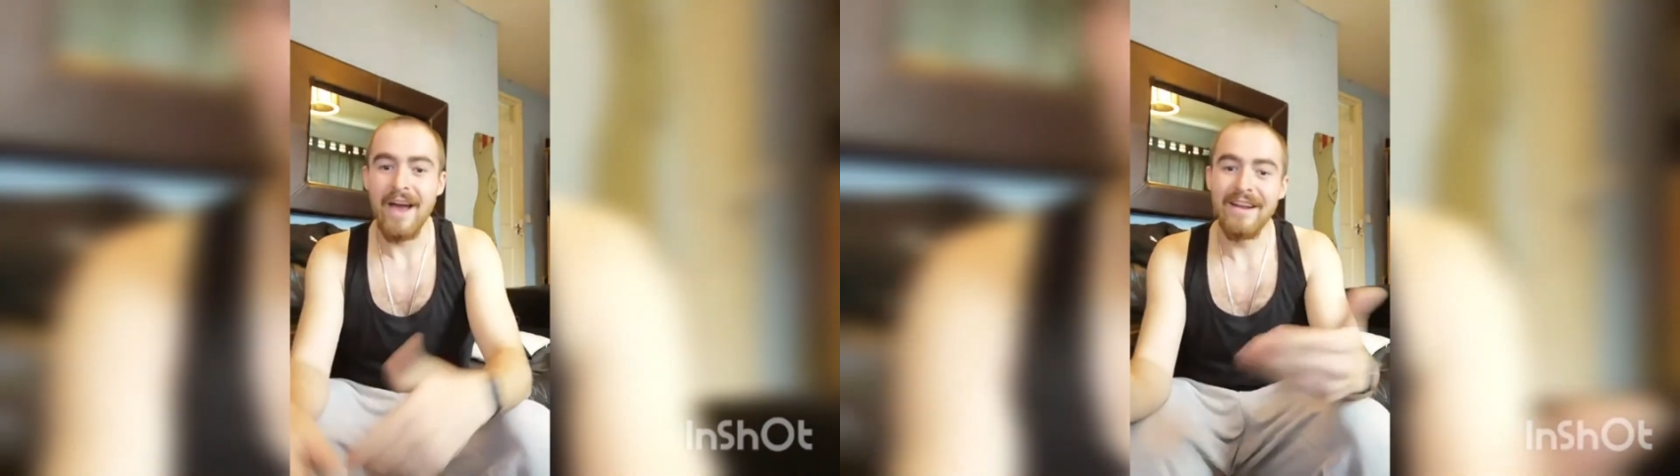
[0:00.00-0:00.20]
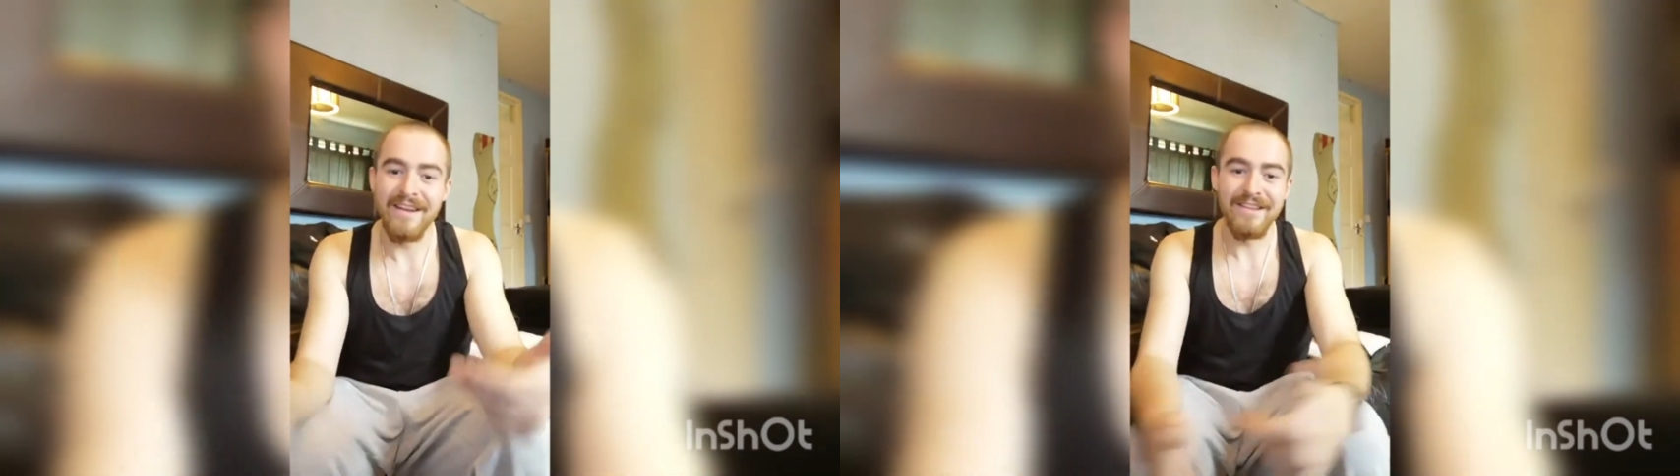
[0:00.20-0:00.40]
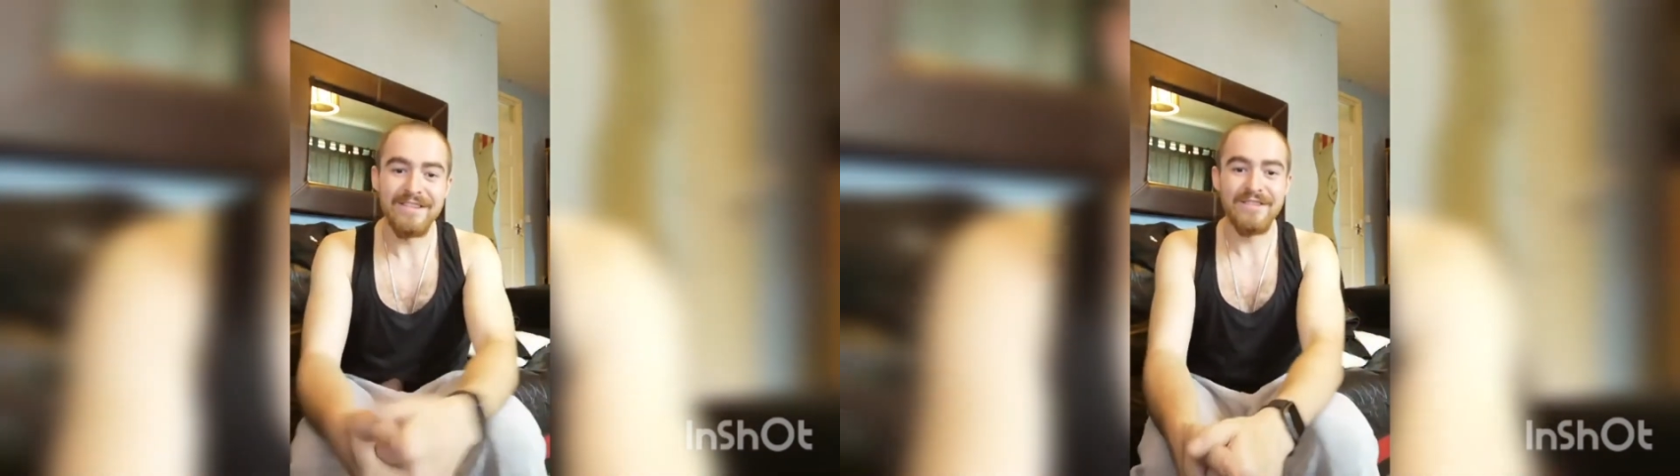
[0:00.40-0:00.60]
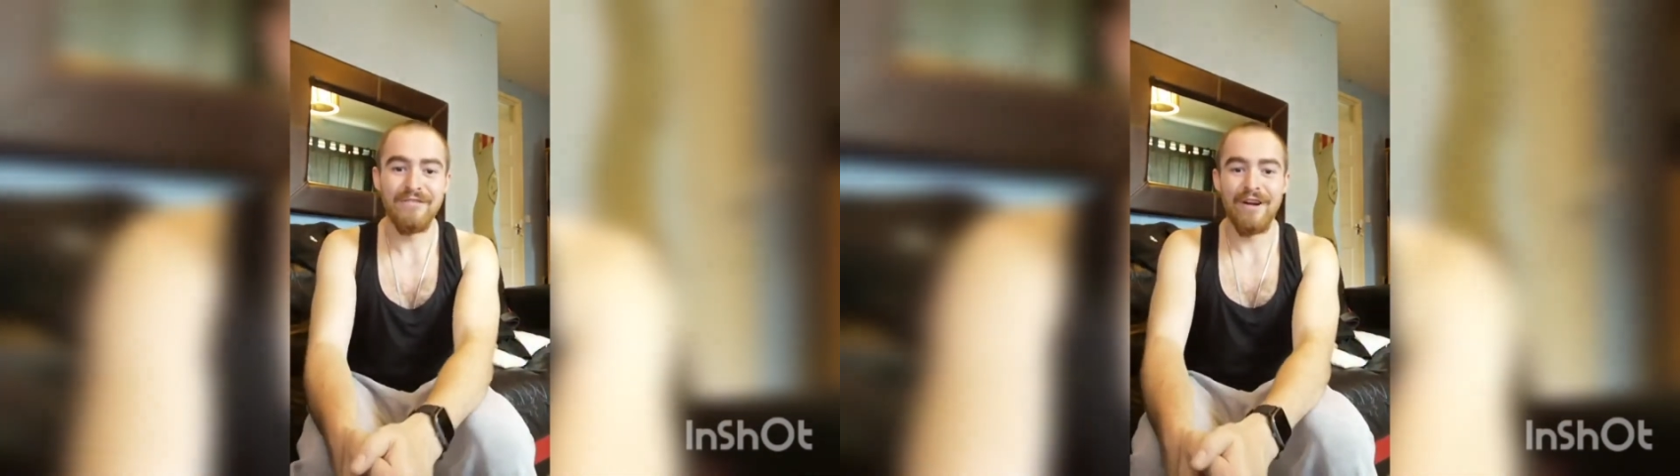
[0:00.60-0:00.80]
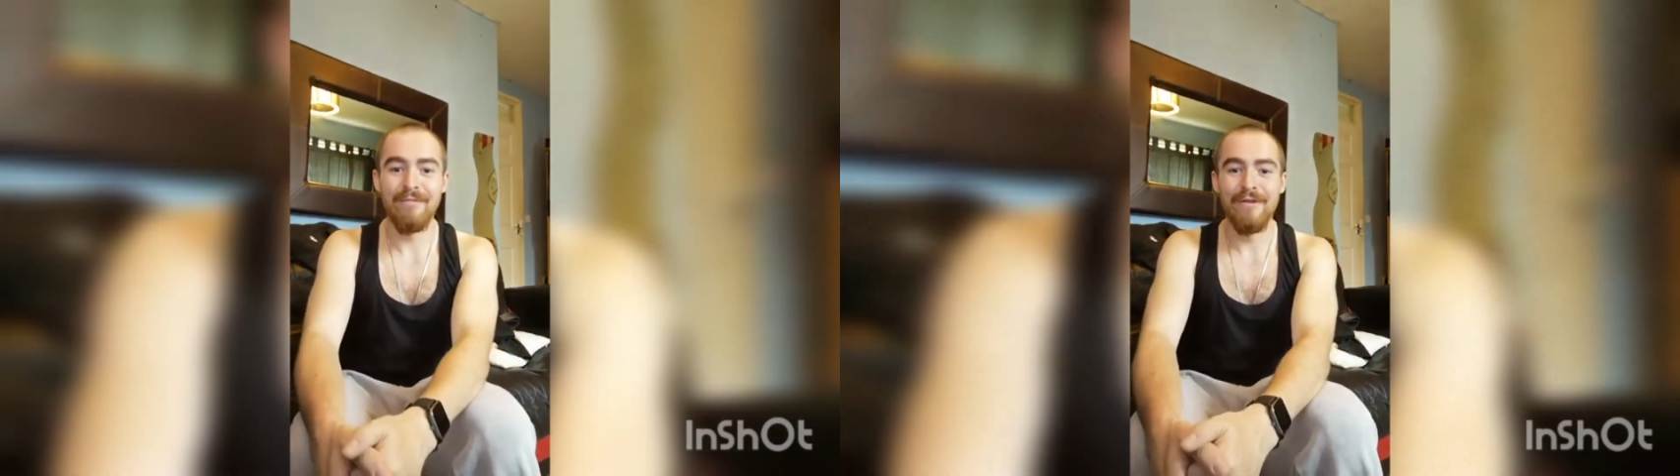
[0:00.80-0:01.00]
and
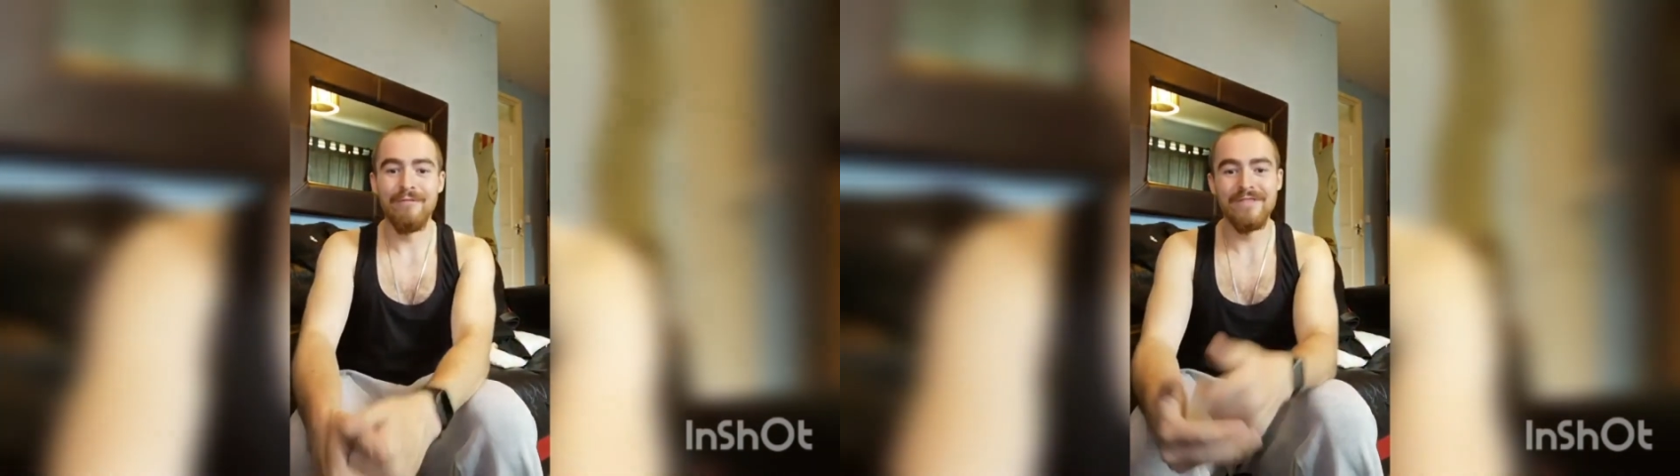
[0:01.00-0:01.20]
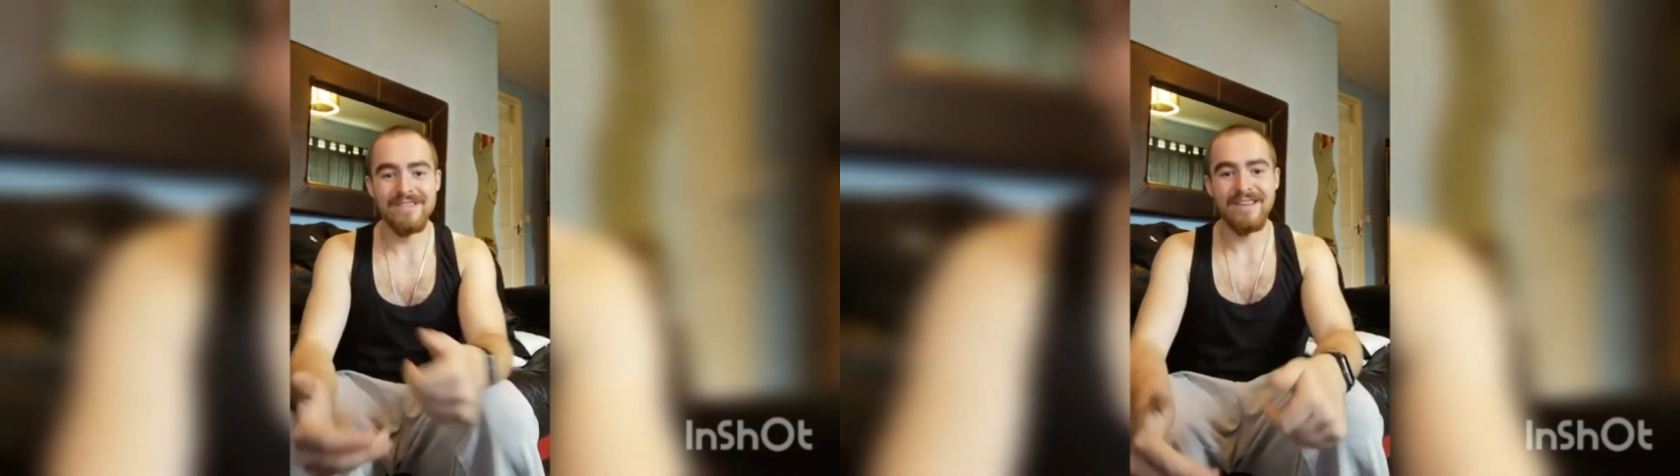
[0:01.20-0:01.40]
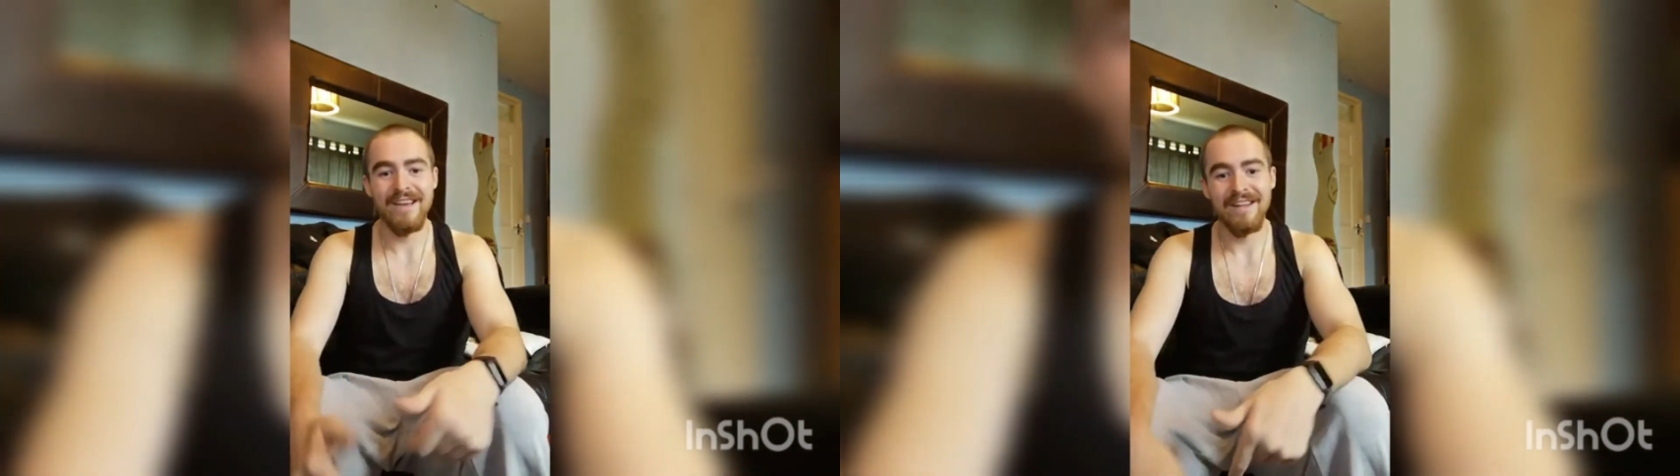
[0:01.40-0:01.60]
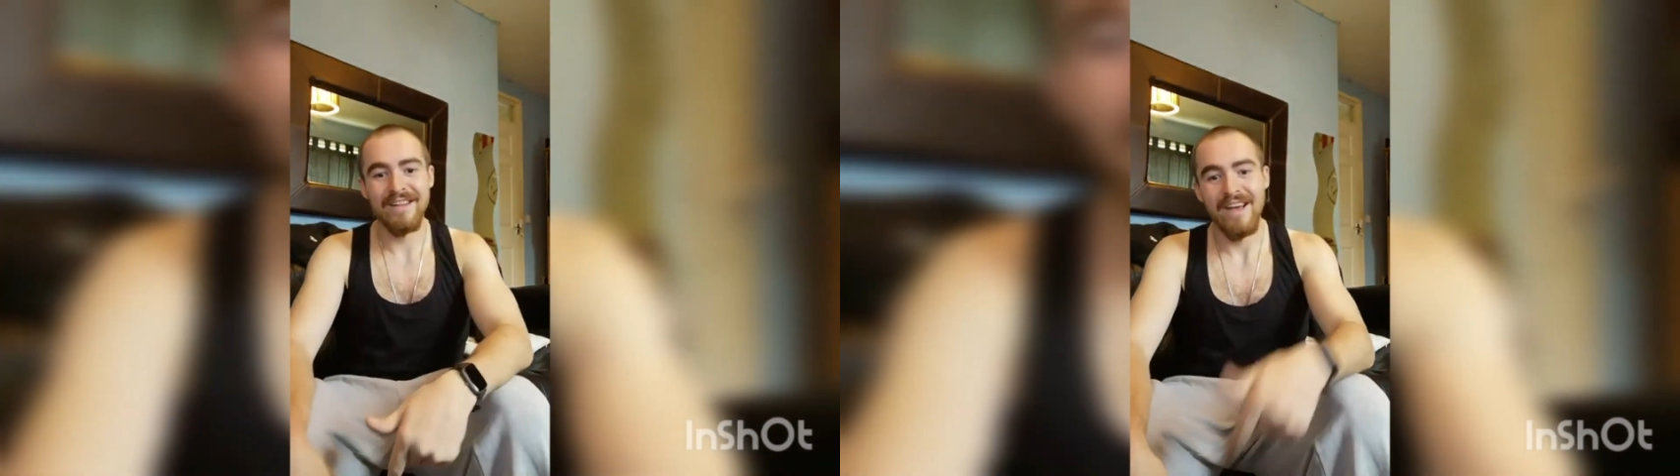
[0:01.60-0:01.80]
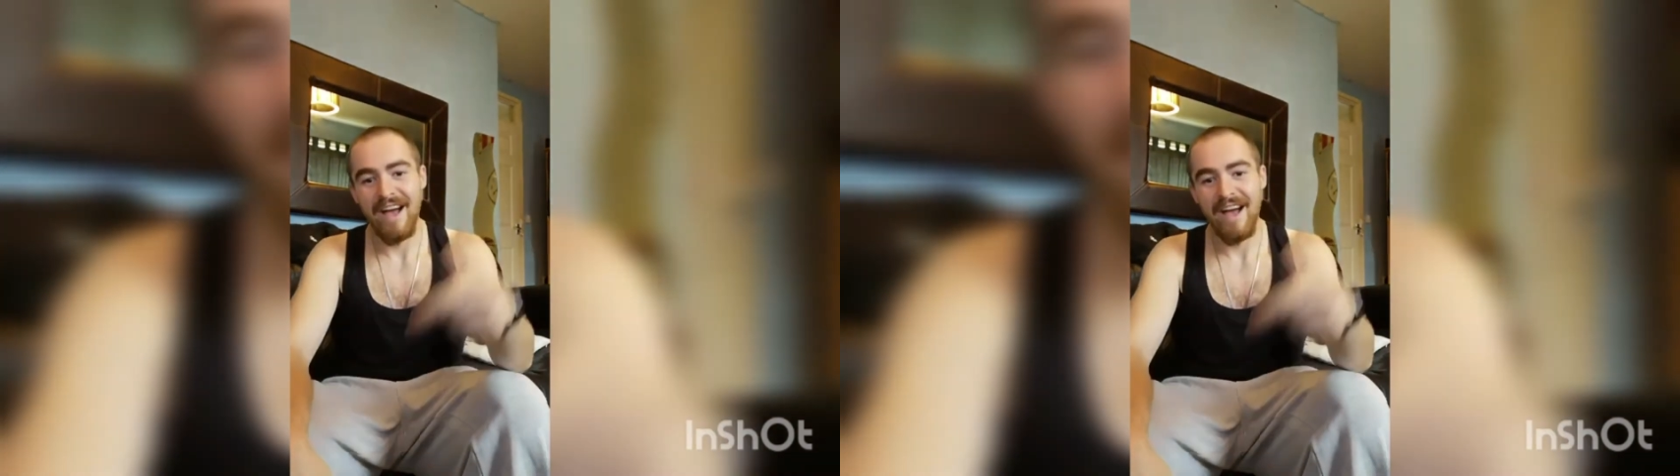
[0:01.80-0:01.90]
Instagram once again